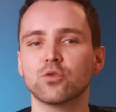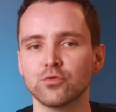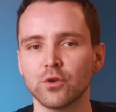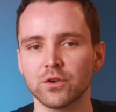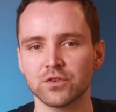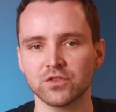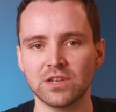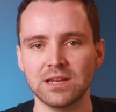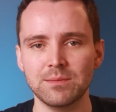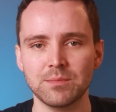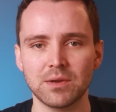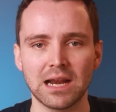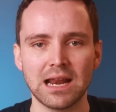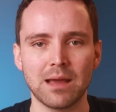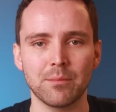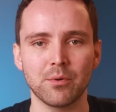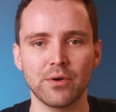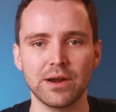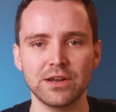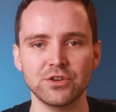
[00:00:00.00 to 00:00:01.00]
cross-team
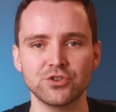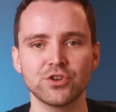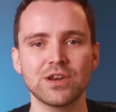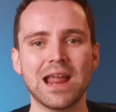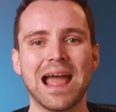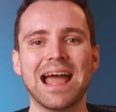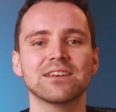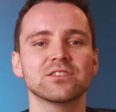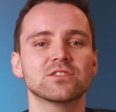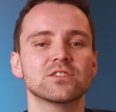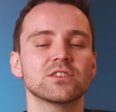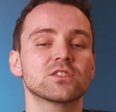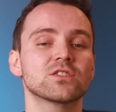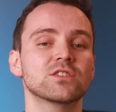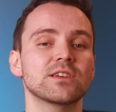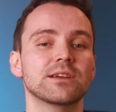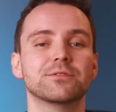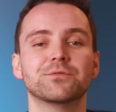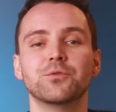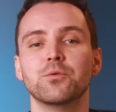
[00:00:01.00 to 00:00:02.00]
collaboration and
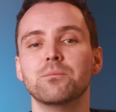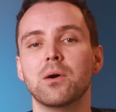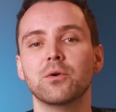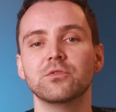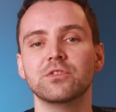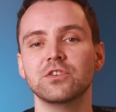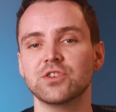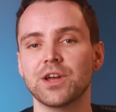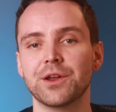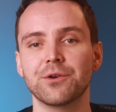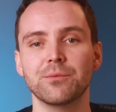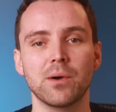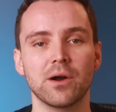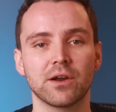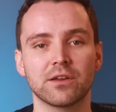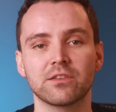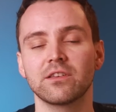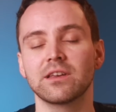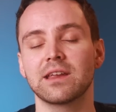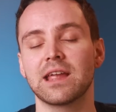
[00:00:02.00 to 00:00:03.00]
successful multi-channel
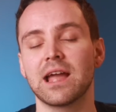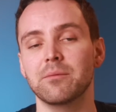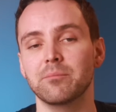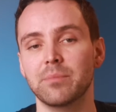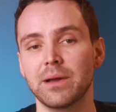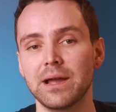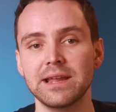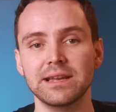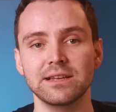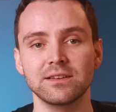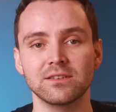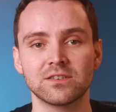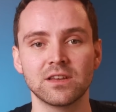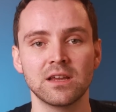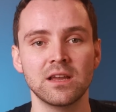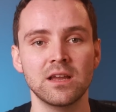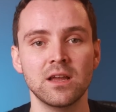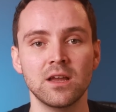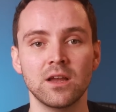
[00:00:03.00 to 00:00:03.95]
marketing campaigns,